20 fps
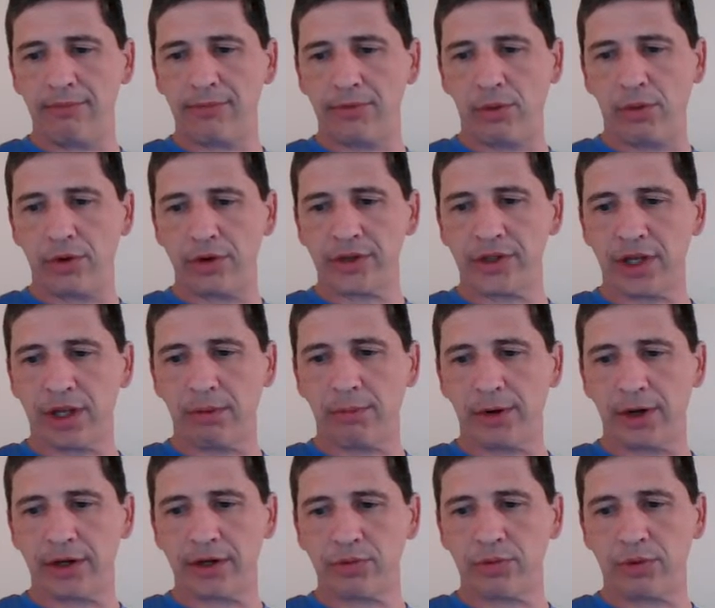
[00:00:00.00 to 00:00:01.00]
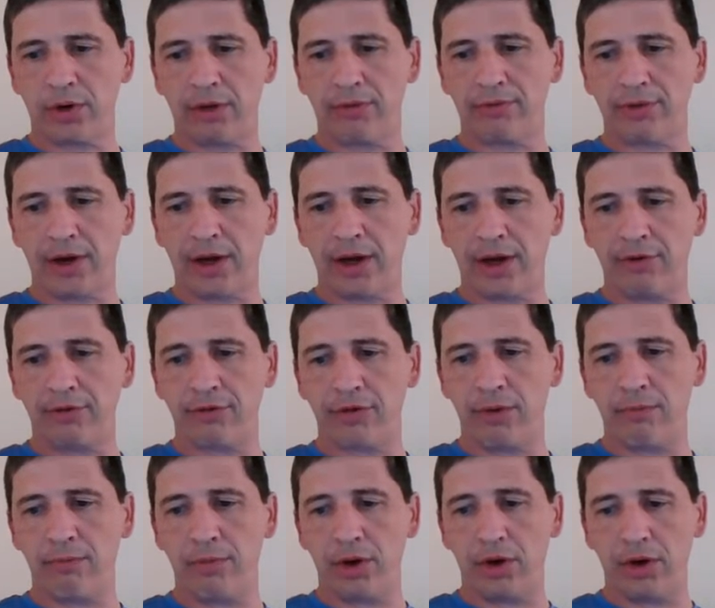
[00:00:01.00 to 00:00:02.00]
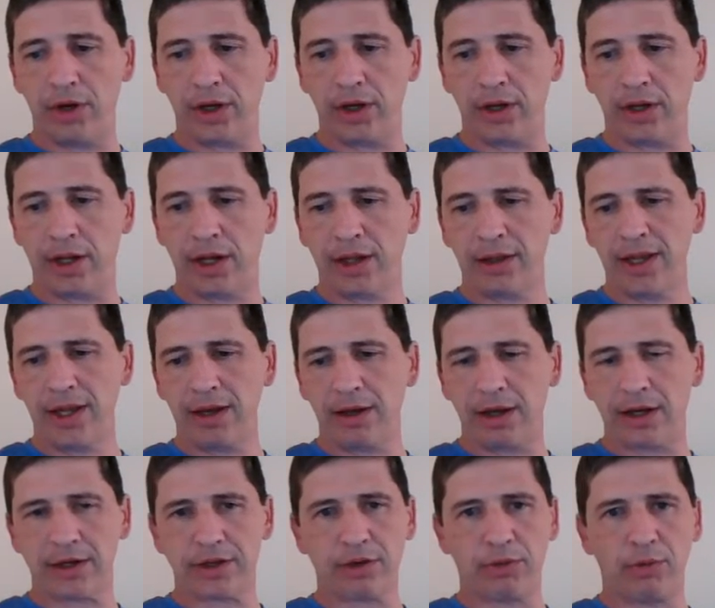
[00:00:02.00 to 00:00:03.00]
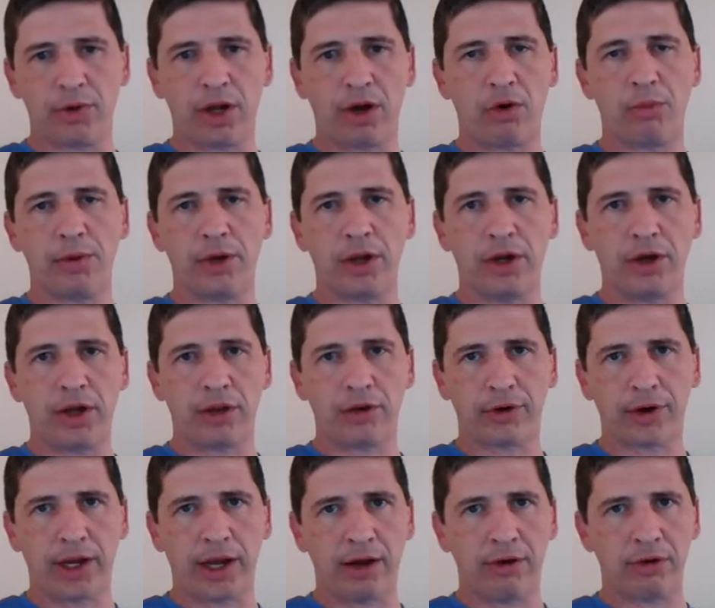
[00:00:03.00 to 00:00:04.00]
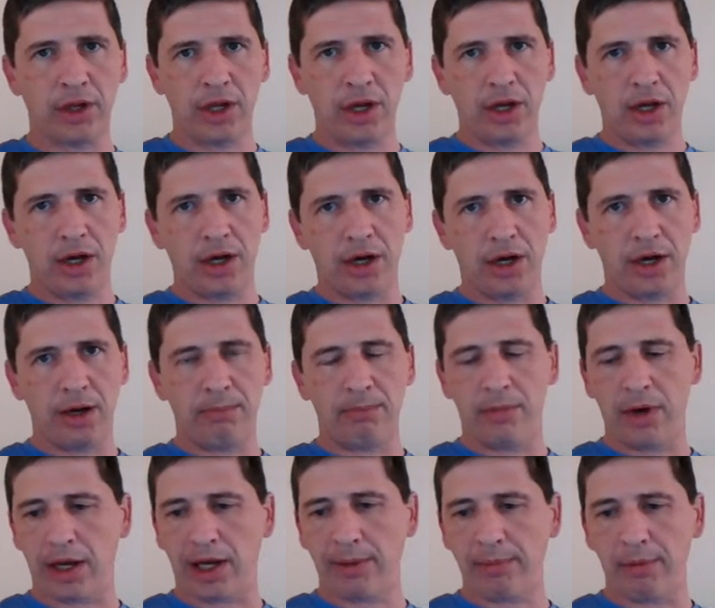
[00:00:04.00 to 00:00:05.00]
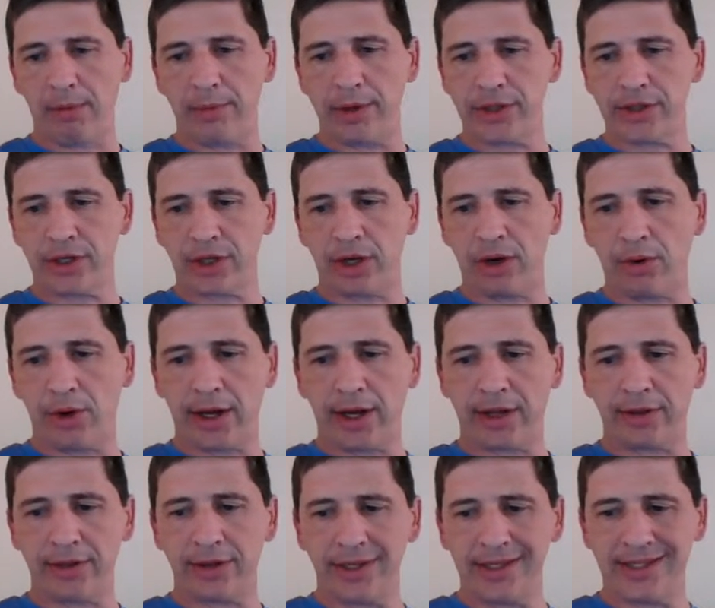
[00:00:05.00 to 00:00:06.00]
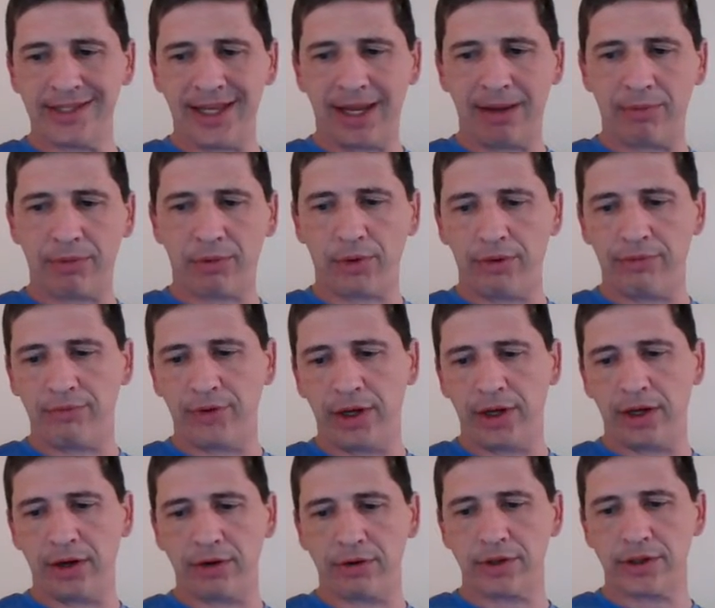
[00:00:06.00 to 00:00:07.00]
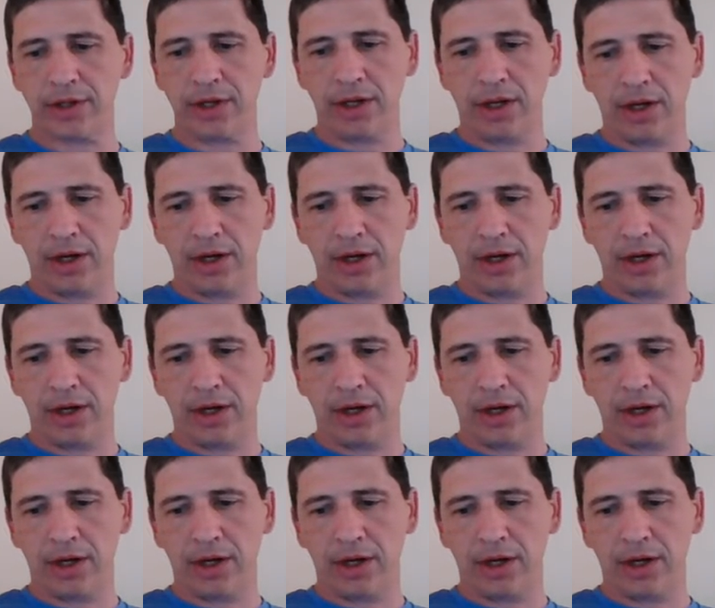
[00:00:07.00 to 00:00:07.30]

for celebrating 25 million. And I think actually when I opened another account a couple months ago, I got these same 3 figures.